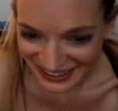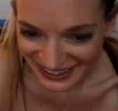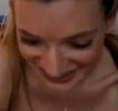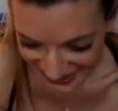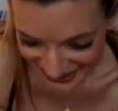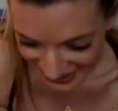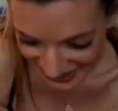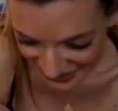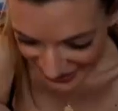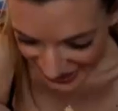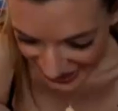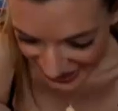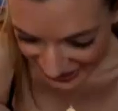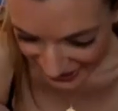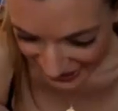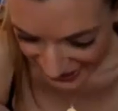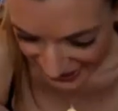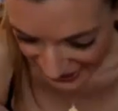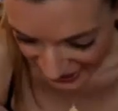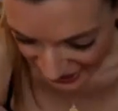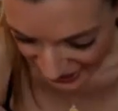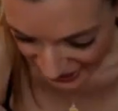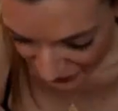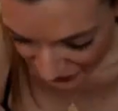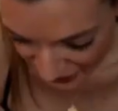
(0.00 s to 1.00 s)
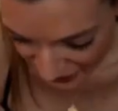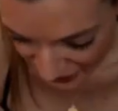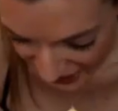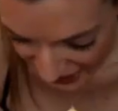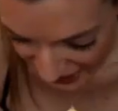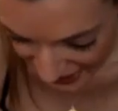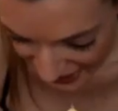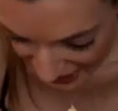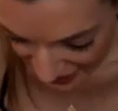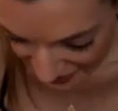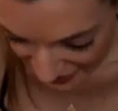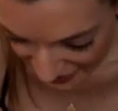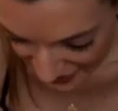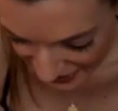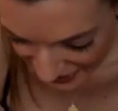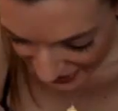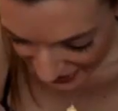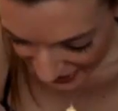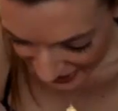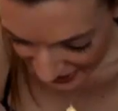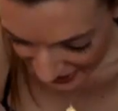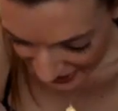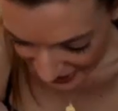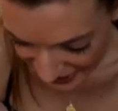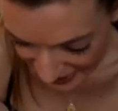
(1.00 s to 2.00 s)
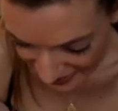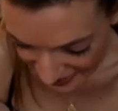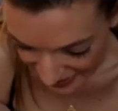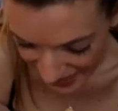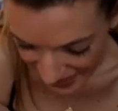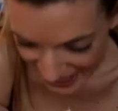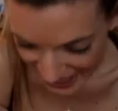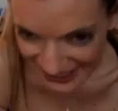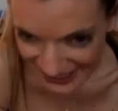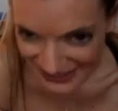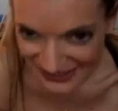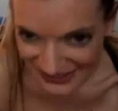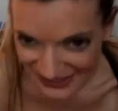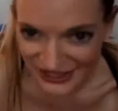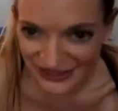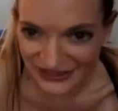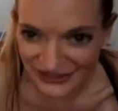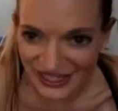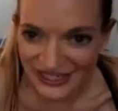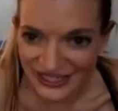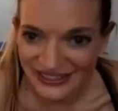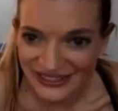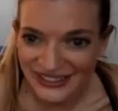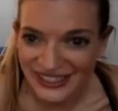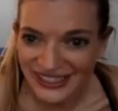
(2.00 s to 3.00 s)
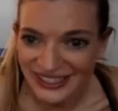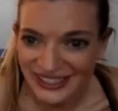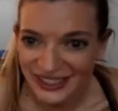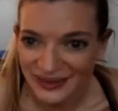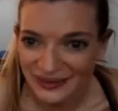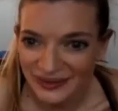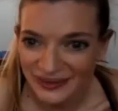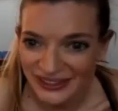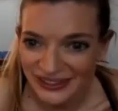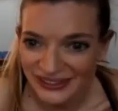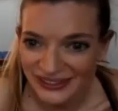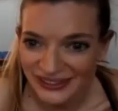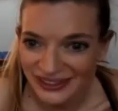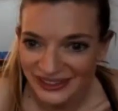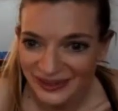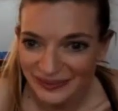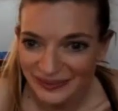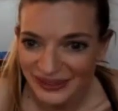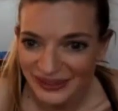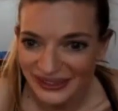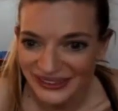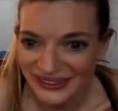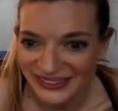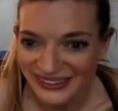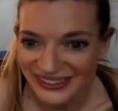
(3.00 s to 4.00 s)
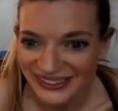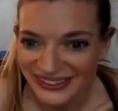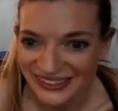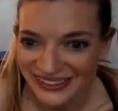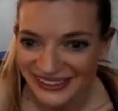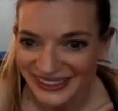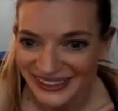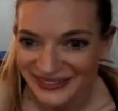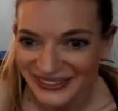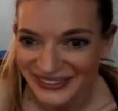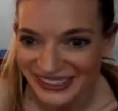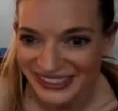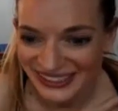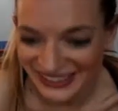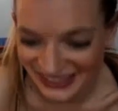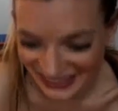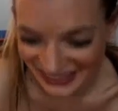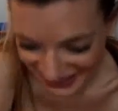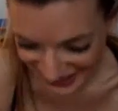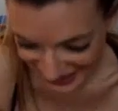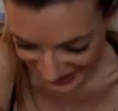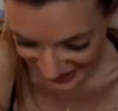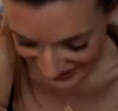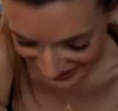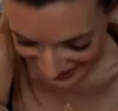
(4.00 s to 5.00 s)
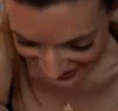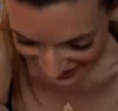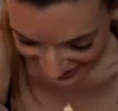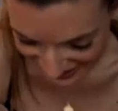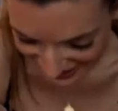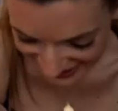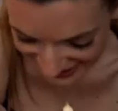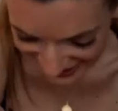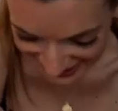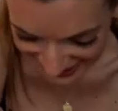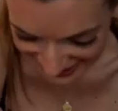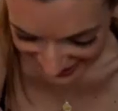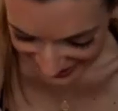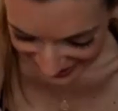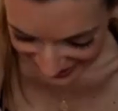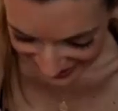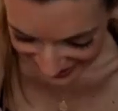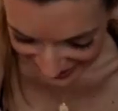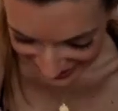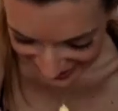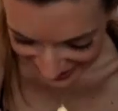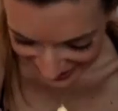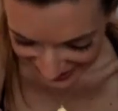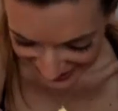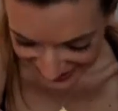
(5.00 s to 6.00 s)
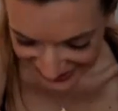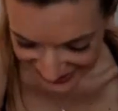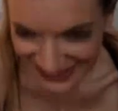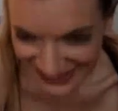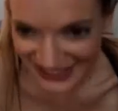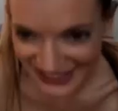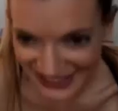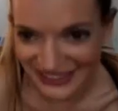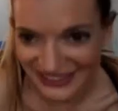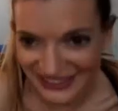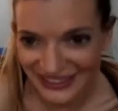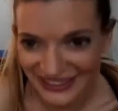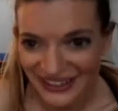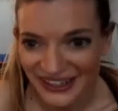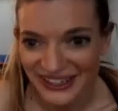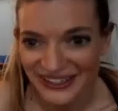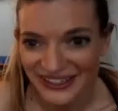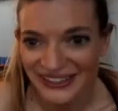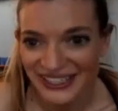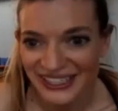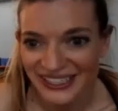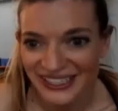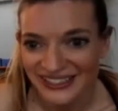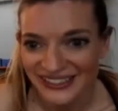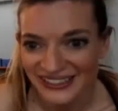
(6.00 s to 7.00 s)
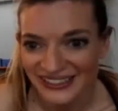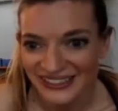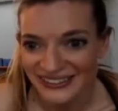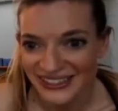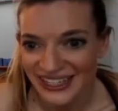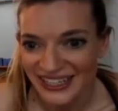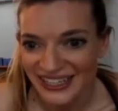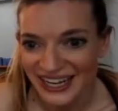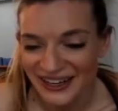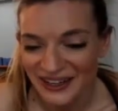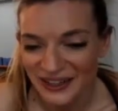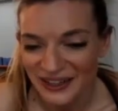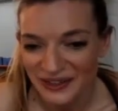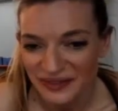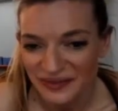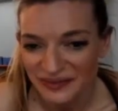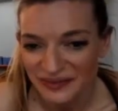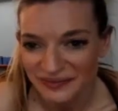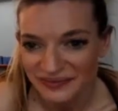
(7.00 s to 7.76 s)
And then let's just release everything to the mat, surrendering your muscles, bones, ligaments, letting your heart rate slow down.